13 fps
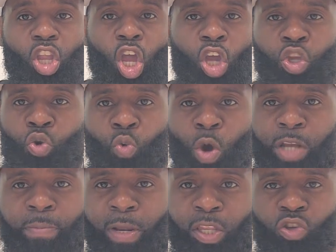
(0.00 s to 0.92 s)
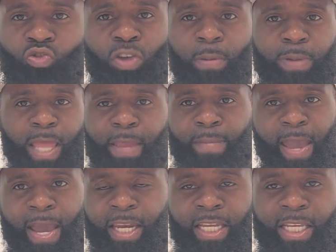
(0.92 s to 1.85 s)
you didn't play
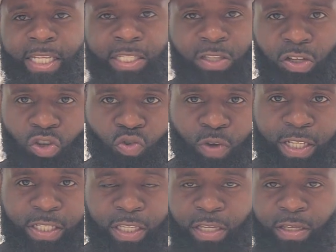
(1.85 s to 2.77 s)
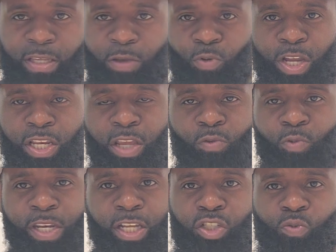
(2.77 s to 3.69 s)
bad against USC. It wasn't
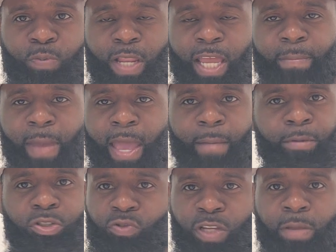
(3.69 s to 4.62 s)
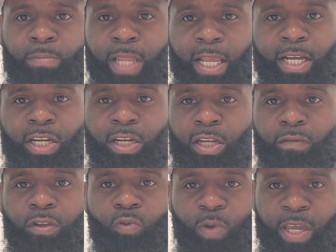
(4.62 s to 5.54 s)
that you played bad, but you didn't play good
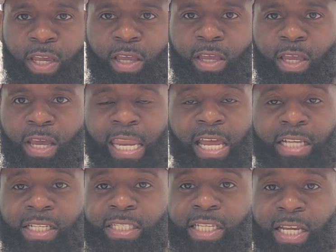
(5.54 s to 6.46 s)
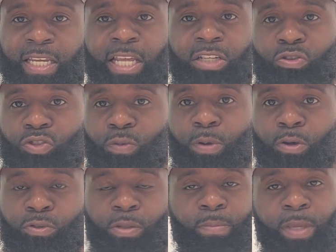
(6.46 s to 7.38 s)
enough to win. And that was a team that you were
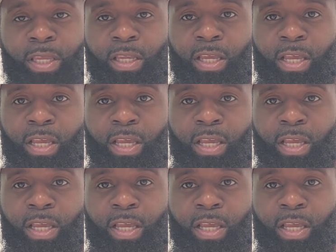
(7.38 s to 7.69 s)
supposed to beat.